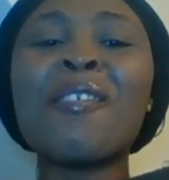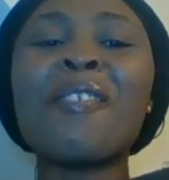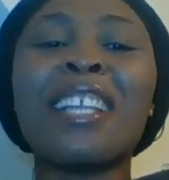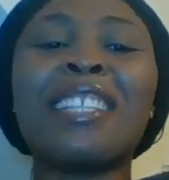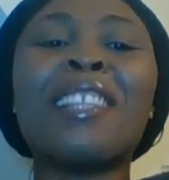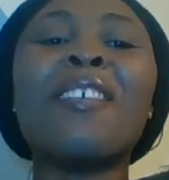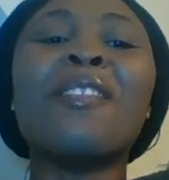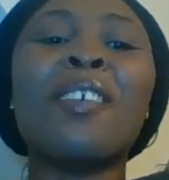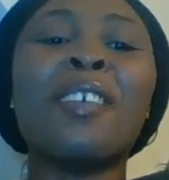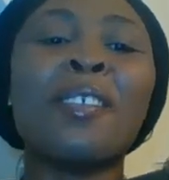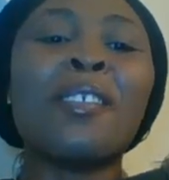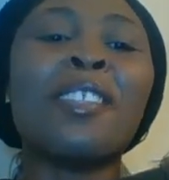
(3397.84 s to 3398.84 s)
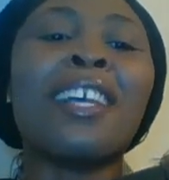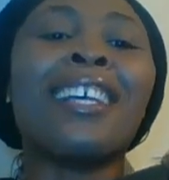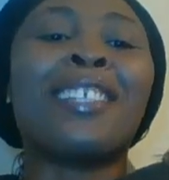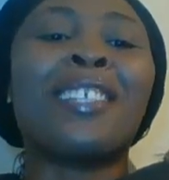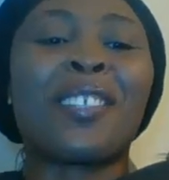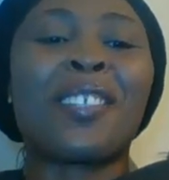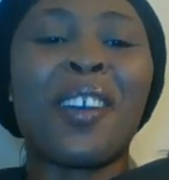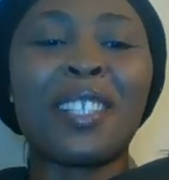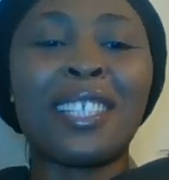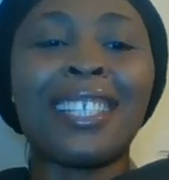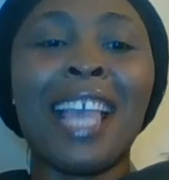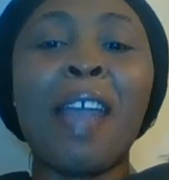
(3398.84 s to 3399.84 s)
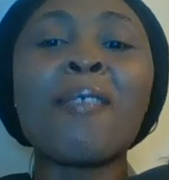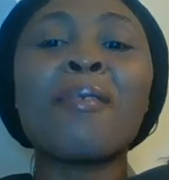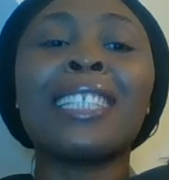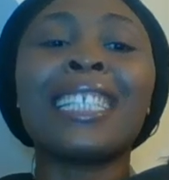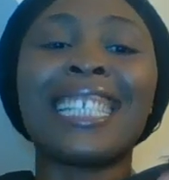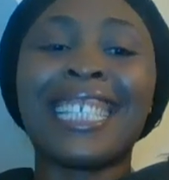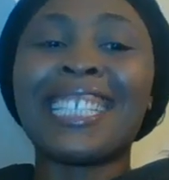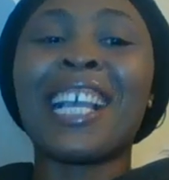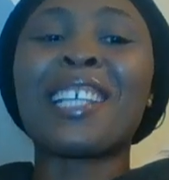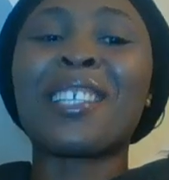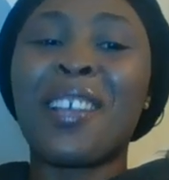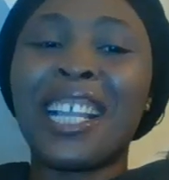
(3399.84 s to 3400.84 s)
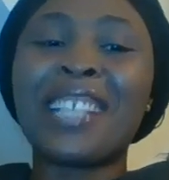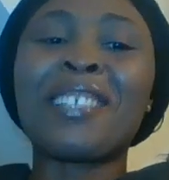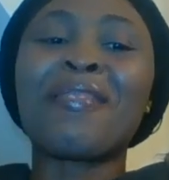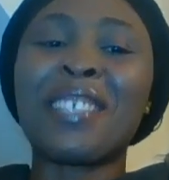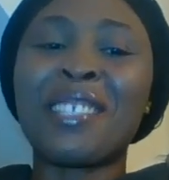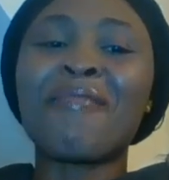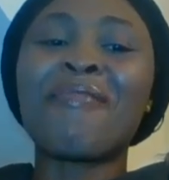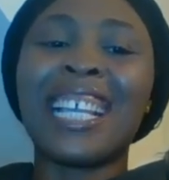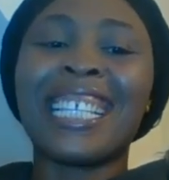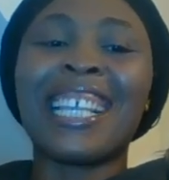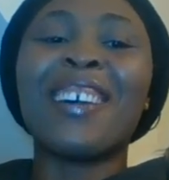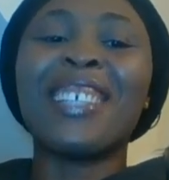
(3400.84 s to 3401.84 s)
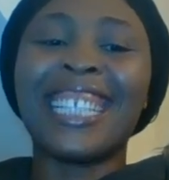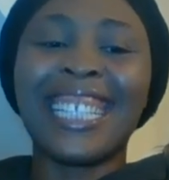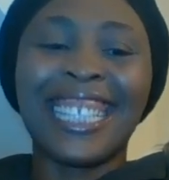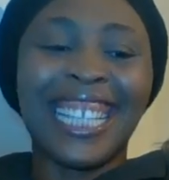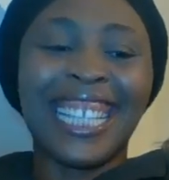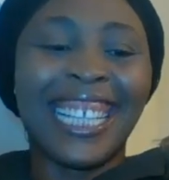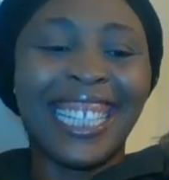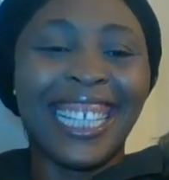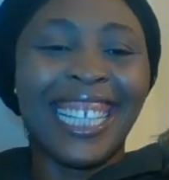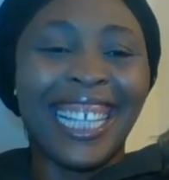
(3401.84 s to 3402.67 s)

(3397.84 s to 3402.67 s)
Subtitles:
excuse me, wait, no, not to cut you. Everybody says that scholarship is the best. I understand.